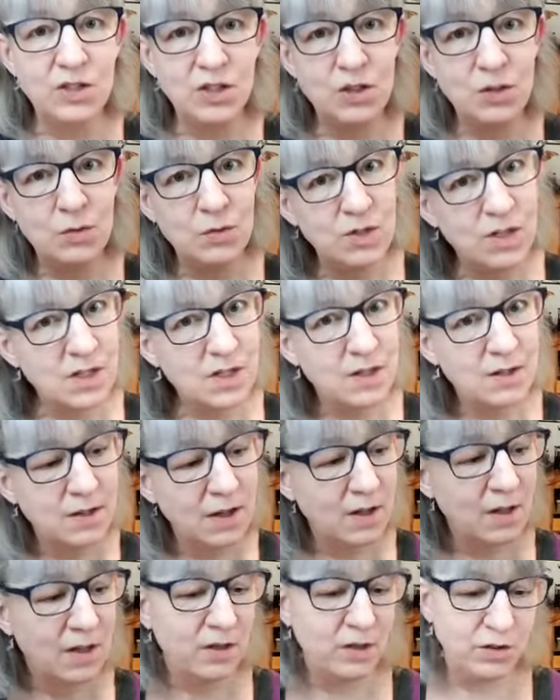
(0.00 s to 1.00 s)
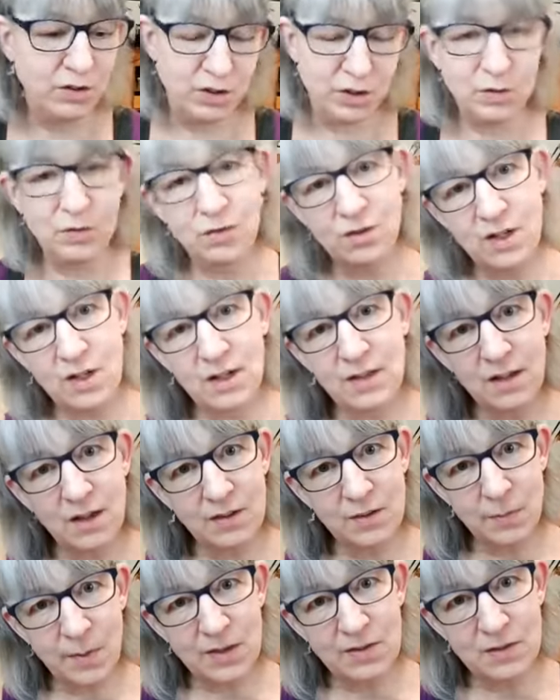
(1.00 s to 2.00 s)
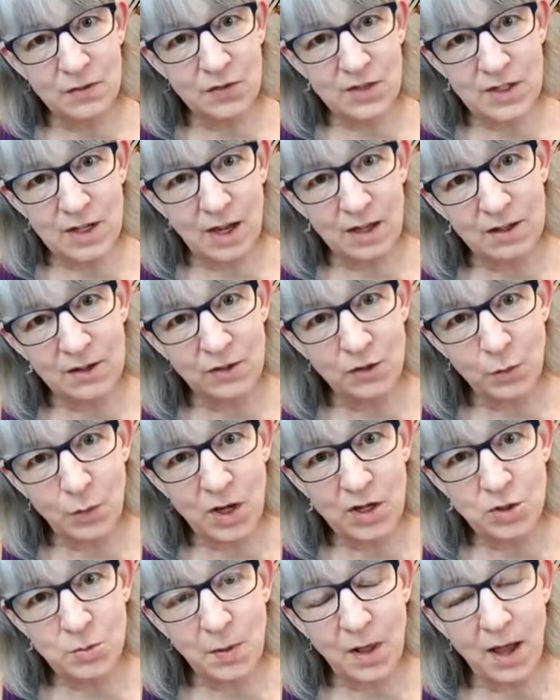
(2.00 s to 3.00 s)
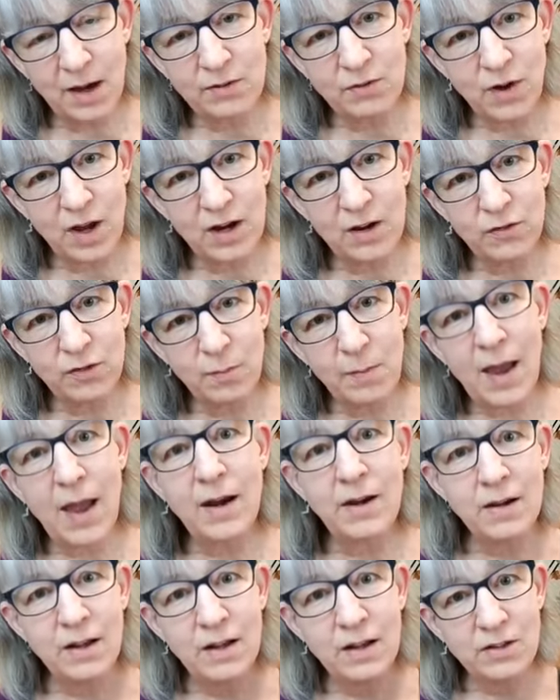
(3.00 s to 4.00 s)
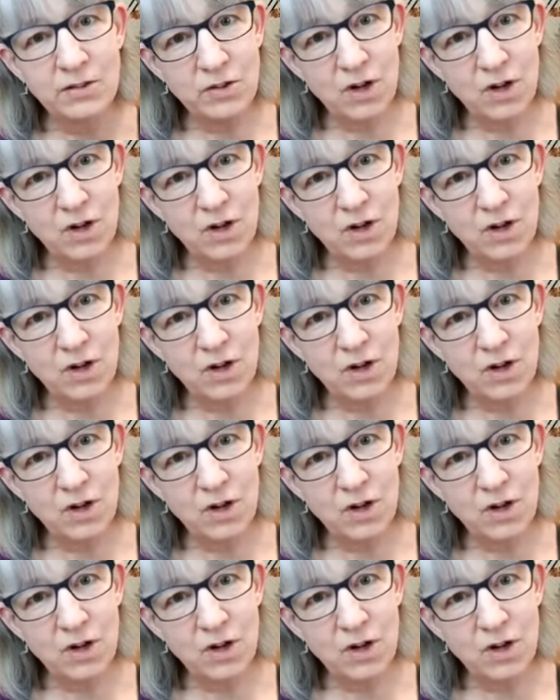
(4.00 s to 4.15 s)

Do you need the expensive Italian Swage block right off the bat?